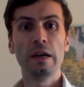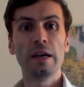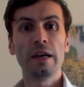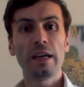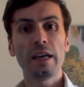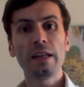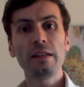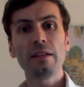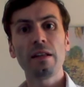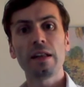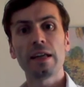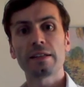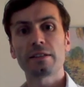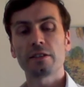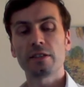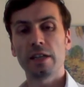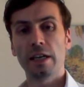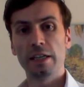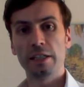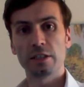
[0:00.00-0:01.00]
In the latter
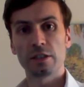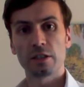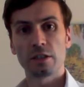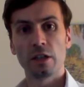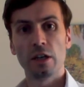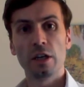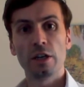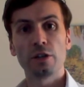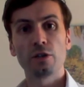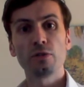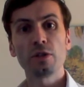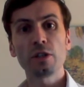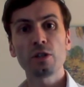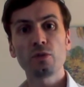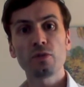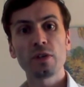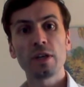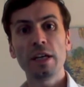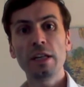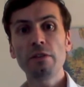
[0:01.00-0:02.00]
case, the
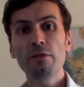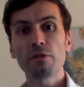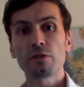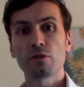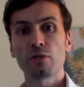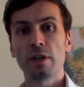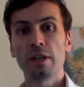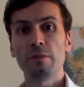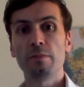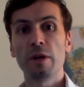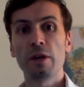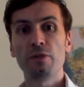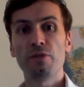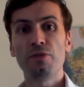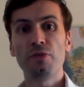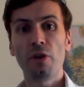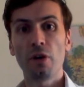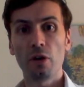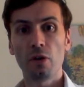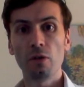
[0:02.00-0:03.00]
risk-free interest rate may
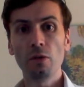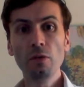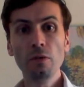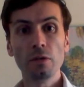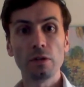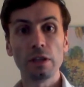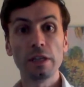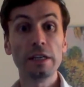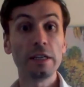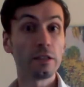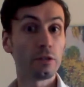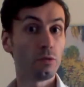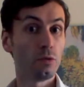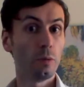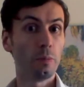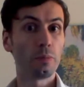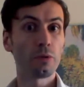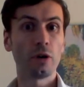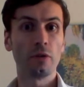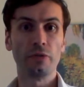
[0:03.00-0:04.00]
fall, leading to a
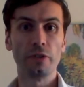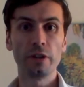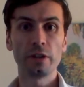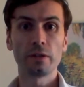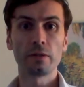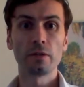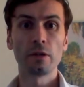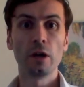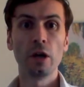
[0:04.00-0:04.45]
profit,